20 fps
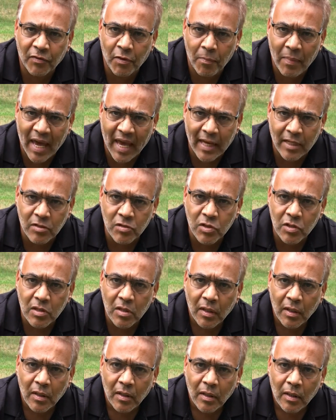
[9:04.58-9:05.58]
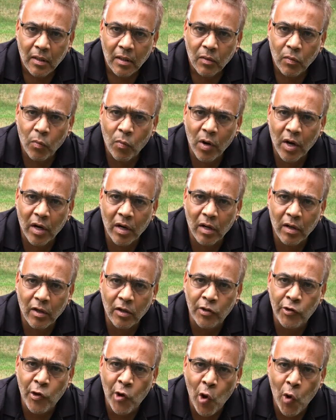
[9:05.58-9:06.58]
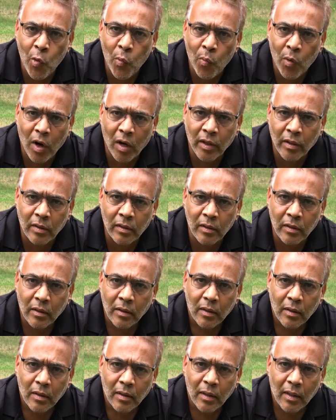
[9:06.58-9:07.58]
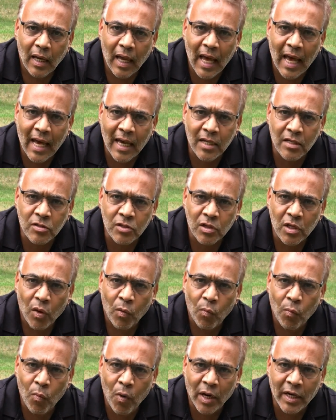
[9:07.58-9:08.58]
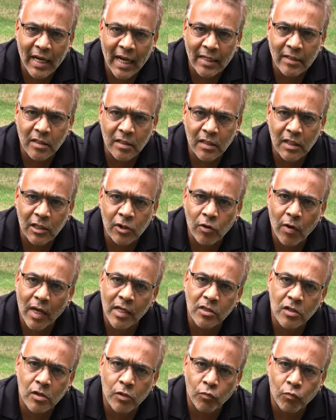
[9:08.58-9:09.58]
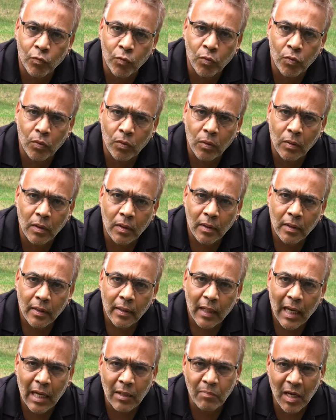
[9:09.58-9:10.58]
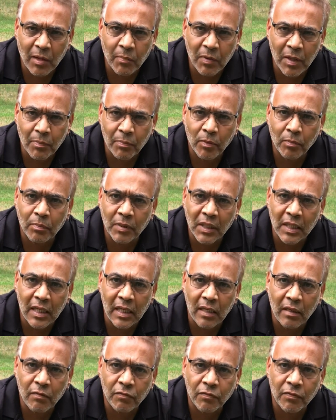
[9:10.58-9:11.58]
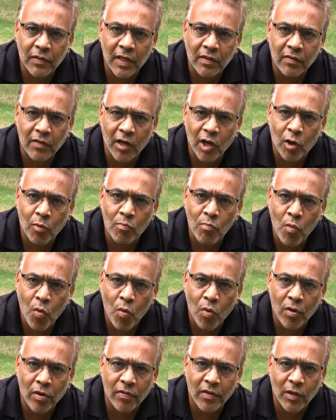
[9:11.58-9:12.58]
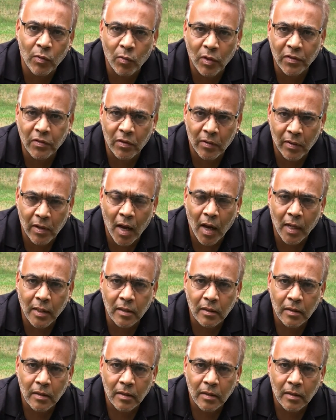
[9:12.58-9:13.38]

the bands, where no one as one entity tries to rule and make people believe that they are more than what they're not.